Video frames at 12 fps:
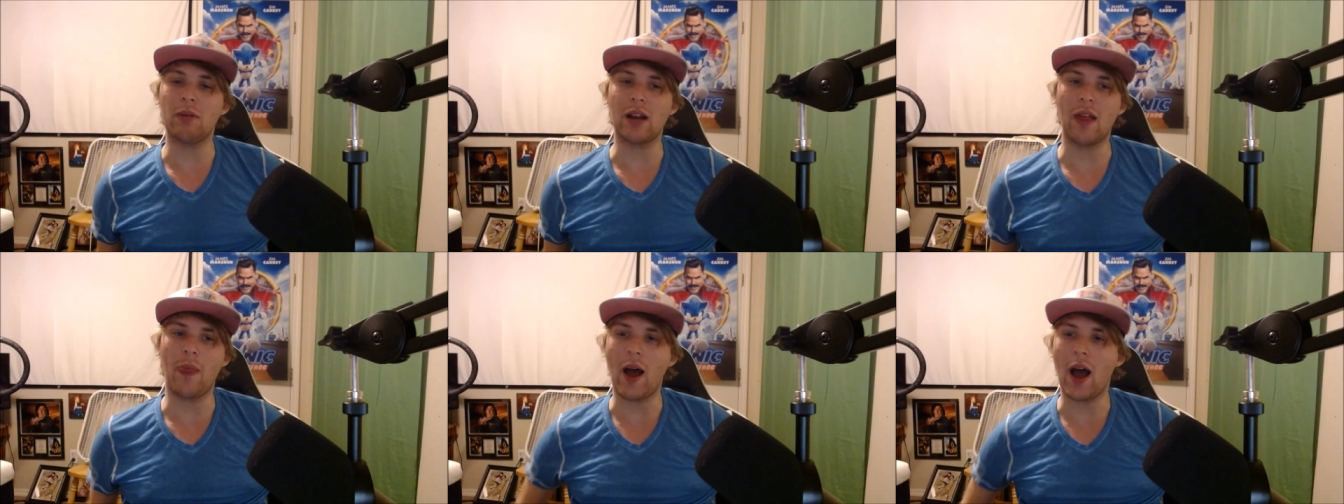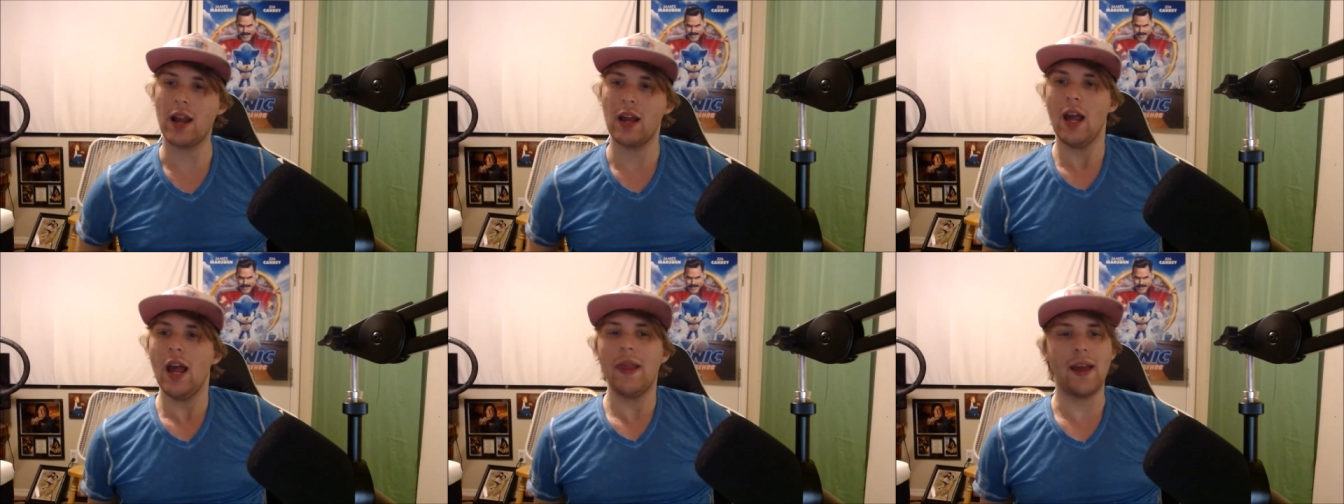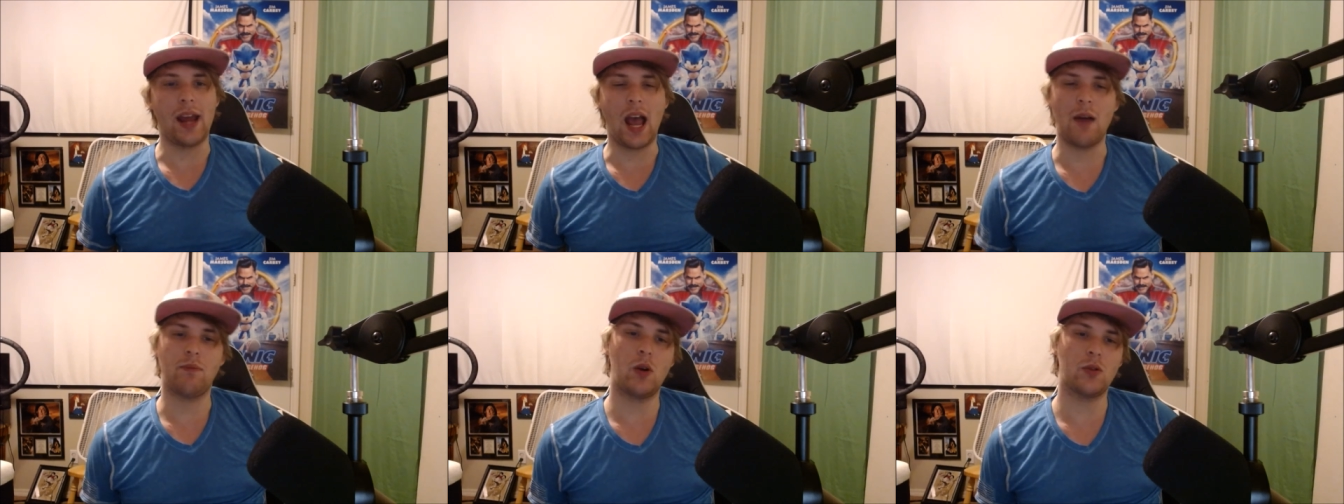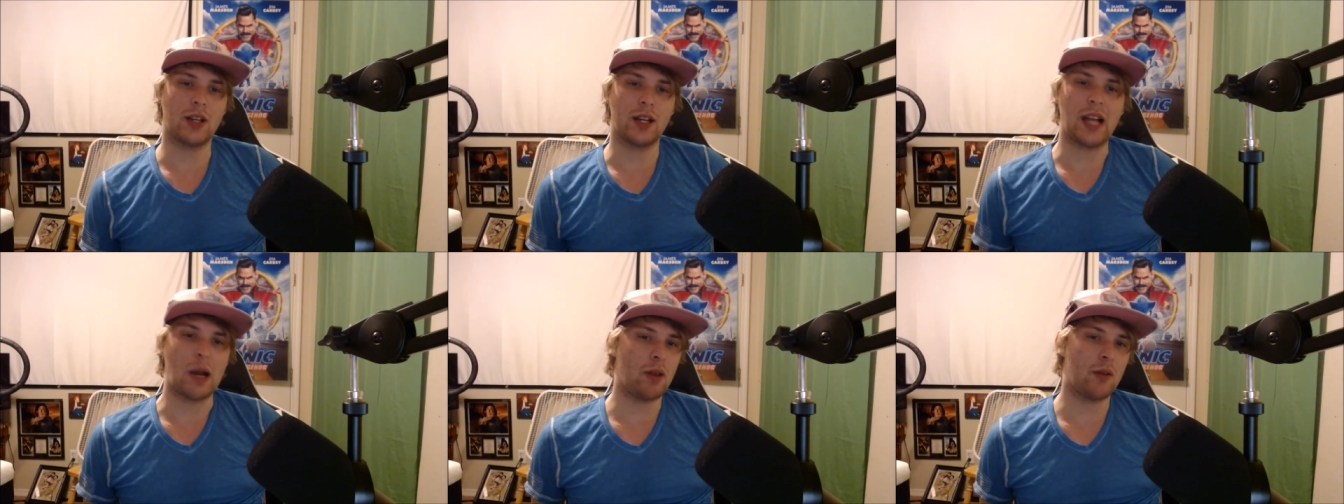but I thought they have posted a
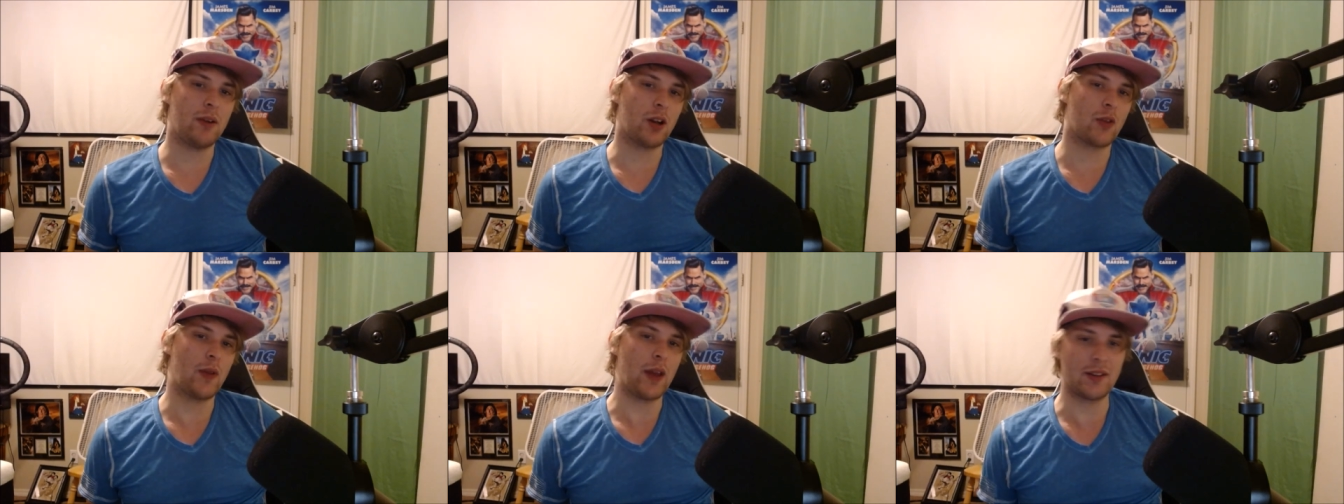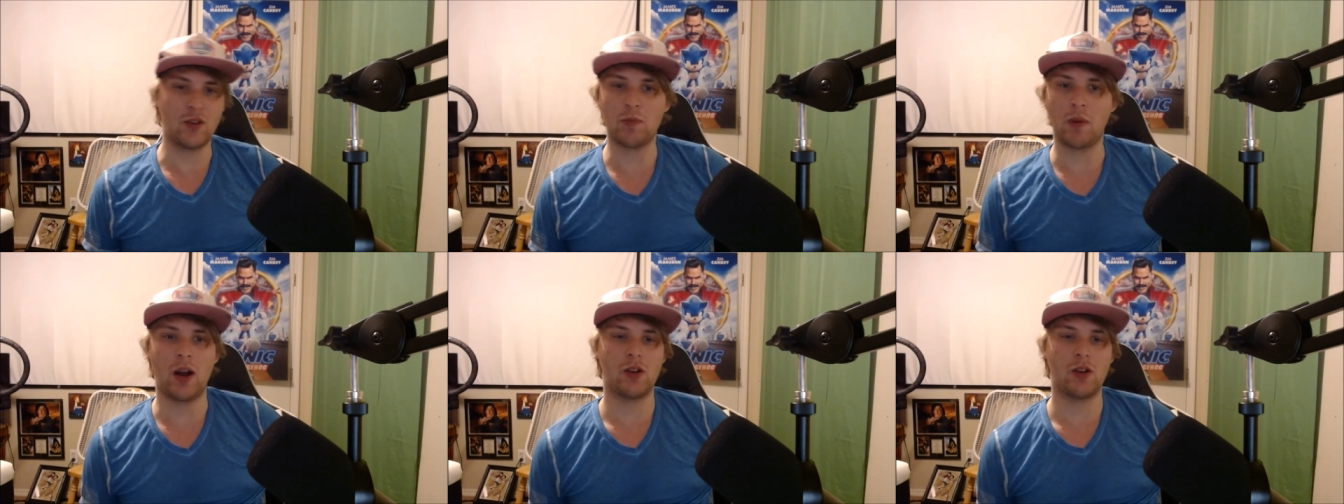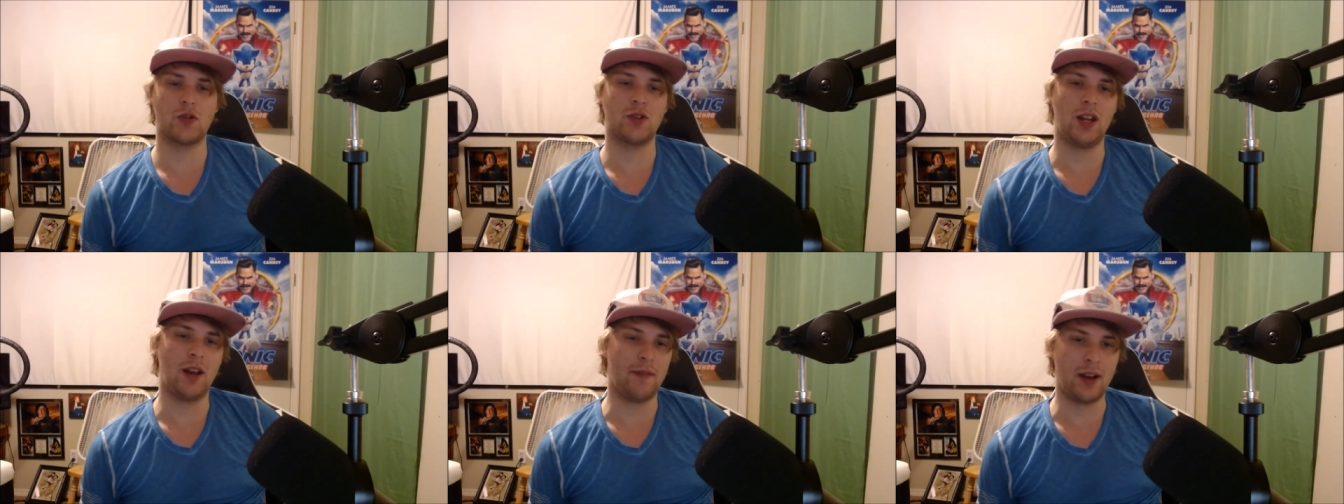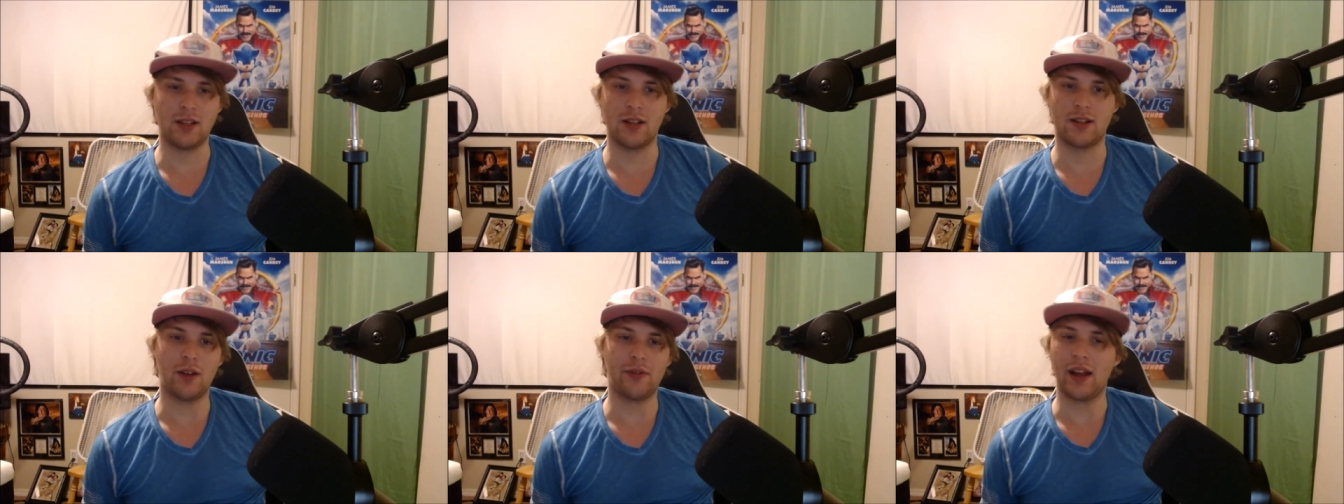couple of other things and sponsors and events and
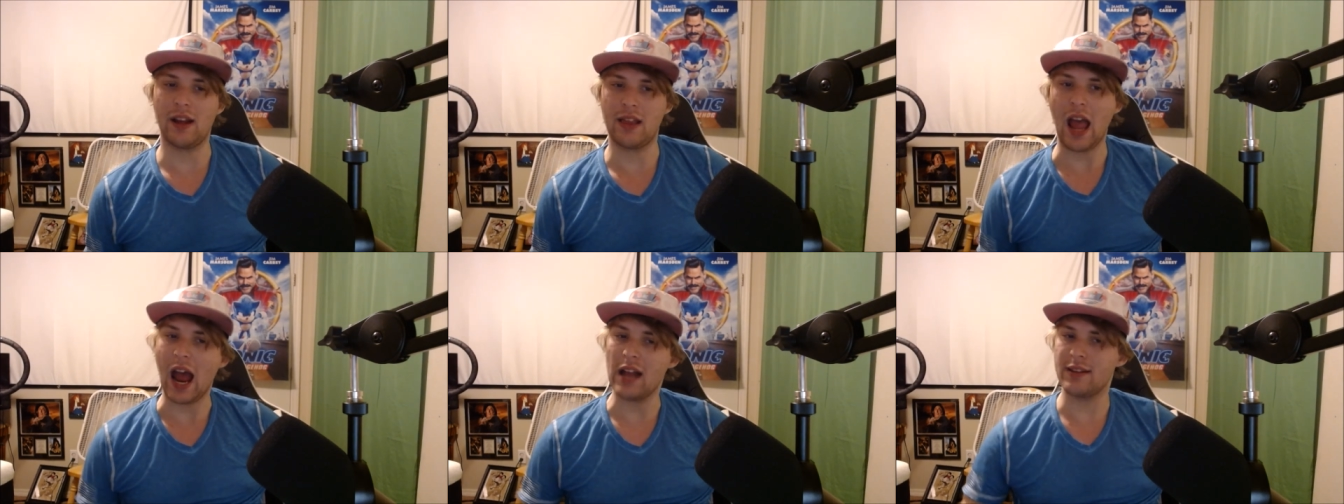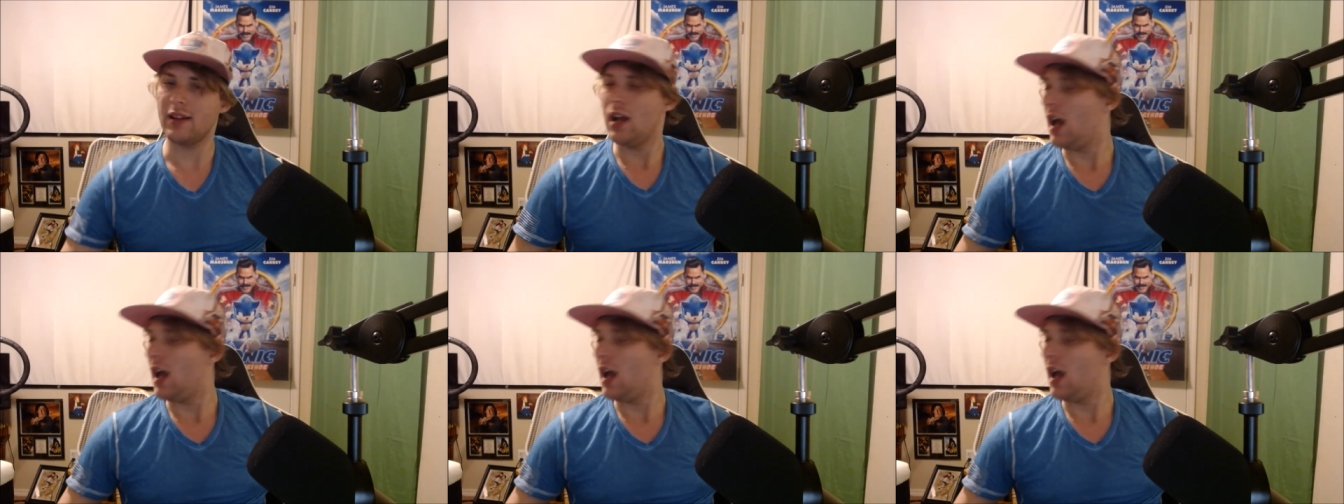stuff like that.